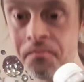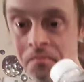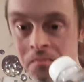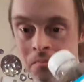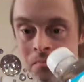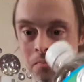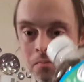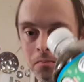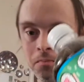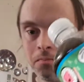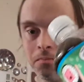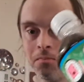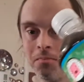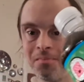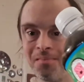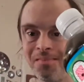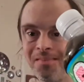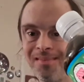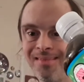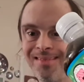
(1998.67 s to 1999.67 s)

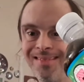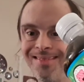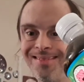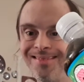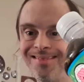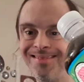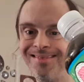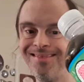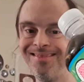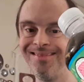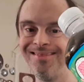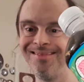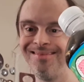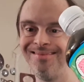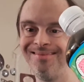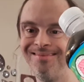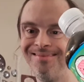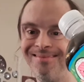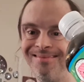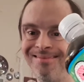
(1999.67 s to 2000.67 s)

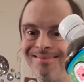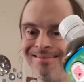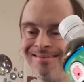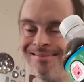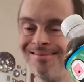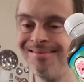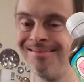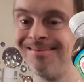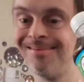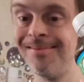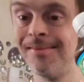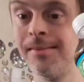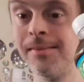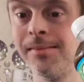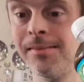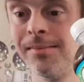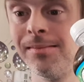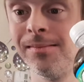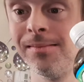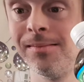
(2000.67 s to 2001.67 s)
No one is speaking in this clip.